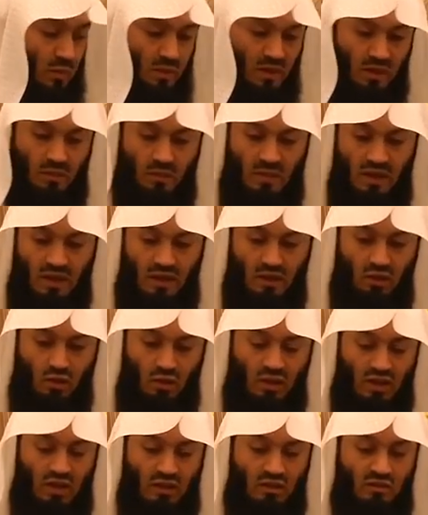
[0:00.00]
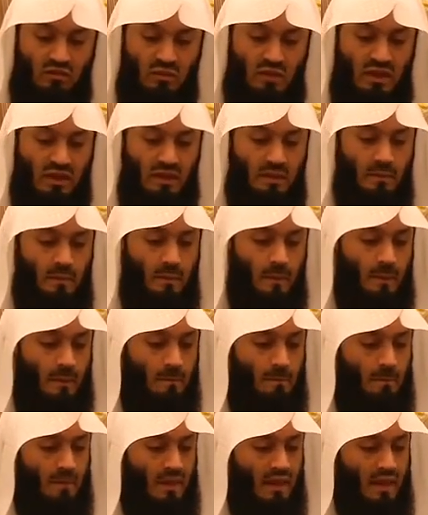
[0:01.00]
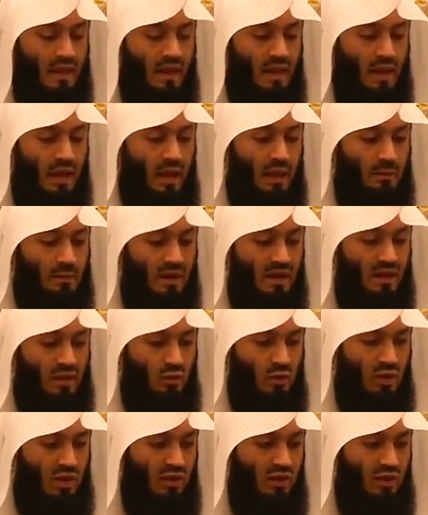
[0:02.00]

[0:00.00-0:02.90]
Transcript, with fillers: topic by a colleague of mine, and by the